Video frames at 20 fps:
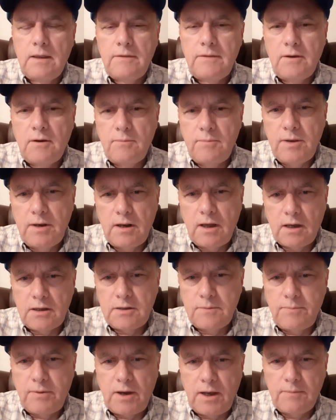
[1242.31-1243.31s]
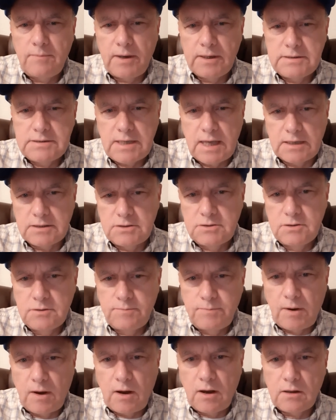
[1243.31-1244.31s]
They're being occupied by tattoo
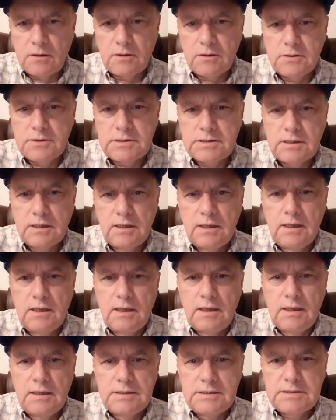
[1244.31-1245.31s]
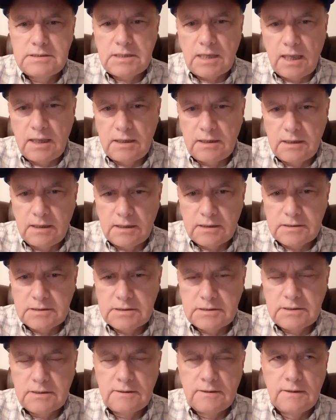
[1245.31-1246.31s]
parlors,
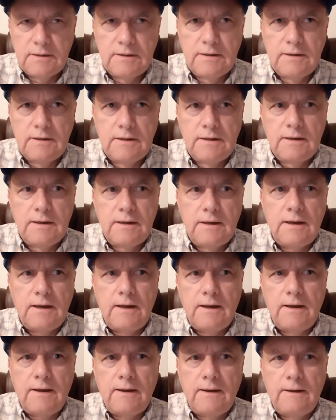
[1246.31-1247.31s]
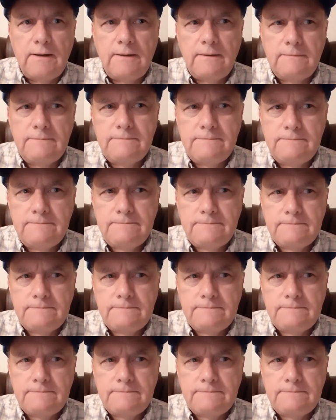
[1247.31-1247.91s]
psychics, kind